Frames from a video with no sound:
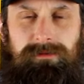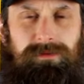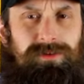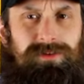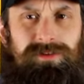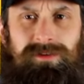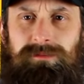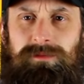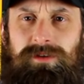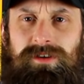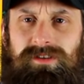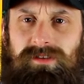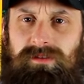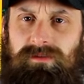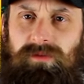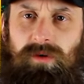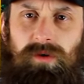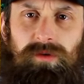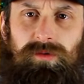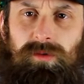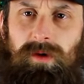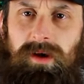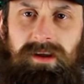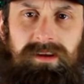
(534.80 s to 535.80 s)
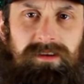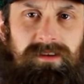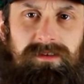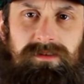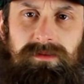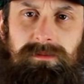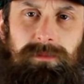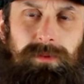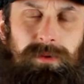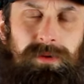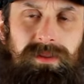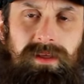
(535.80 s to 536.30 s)
For some reason, Volkswagen
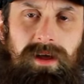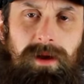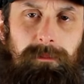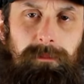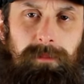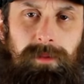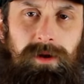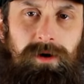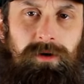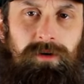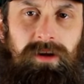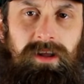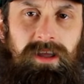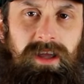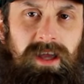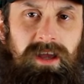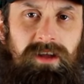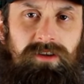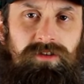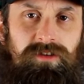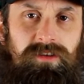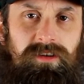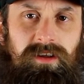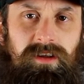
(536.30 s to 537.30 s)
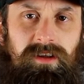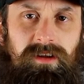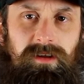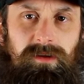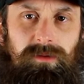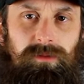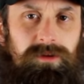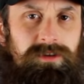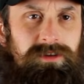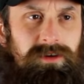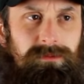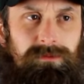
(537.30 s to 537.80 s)
doesn't put that bittering agent in
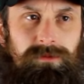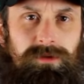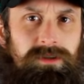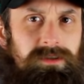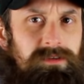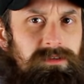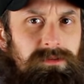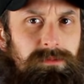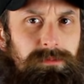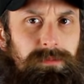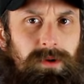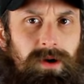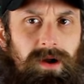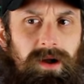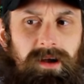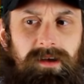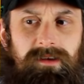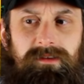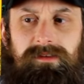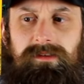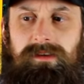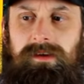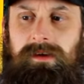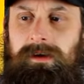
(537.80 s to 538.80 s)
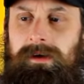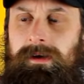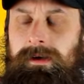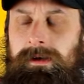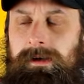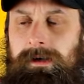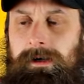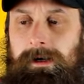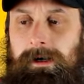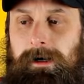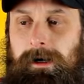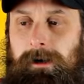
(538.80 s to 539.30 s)
it, which I'm really surprised.
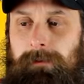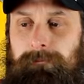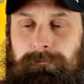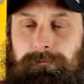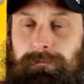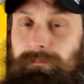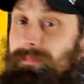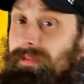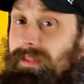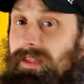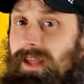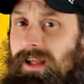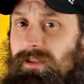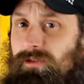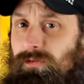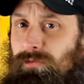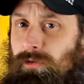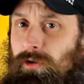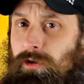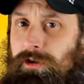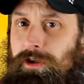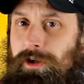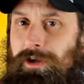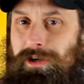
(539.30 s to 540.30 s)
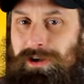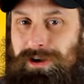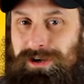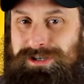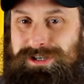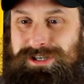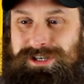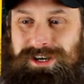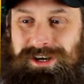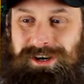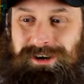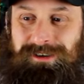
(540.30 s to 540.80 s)
That's for another
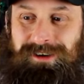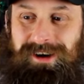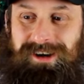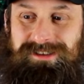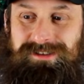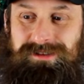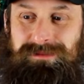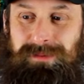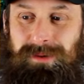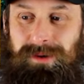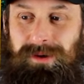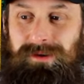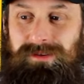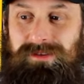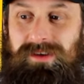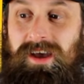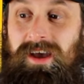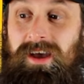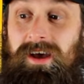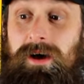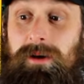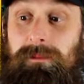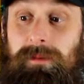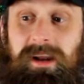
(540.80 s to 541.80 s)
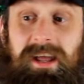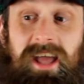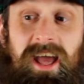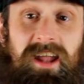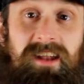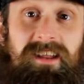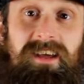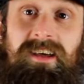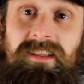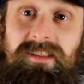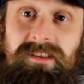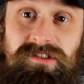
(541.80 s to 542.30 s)
show, I suppose. But
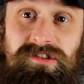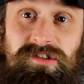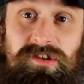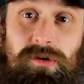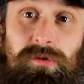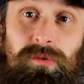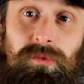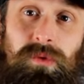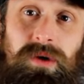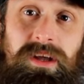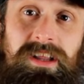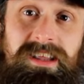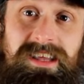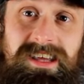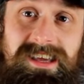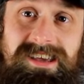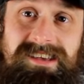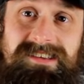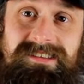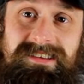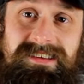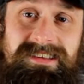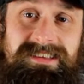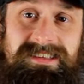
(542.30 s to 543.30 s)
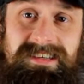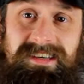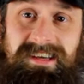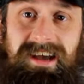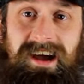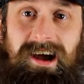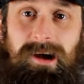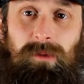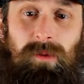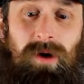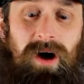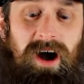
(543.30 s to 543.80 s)
again, this is a really easy
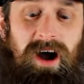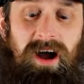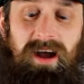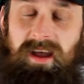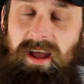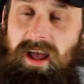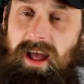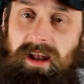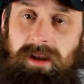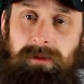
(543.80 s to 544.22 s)
DIY.